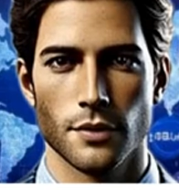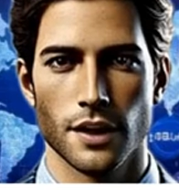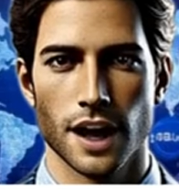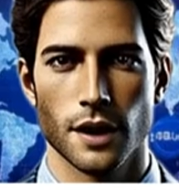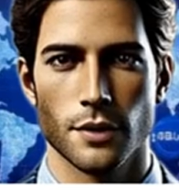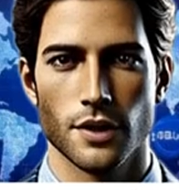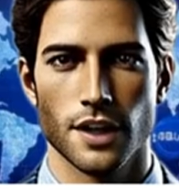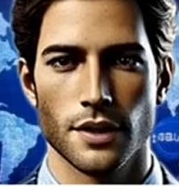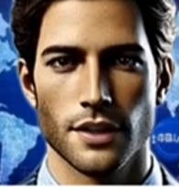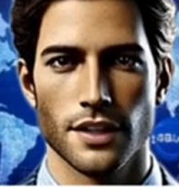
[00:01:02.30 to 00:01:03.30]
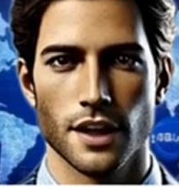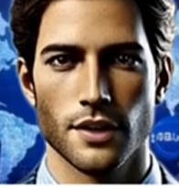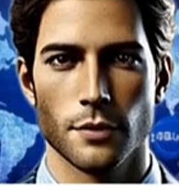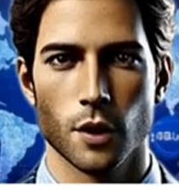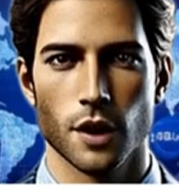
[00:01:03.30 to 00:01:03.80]
of encounters at the
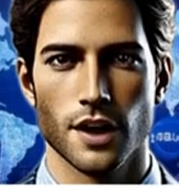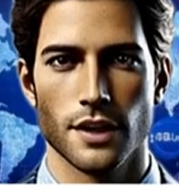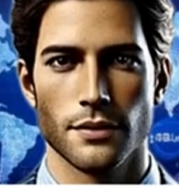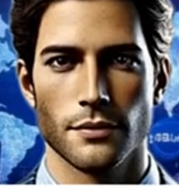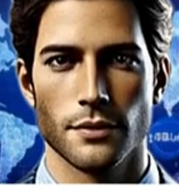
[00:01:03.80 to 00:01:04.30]
southern border,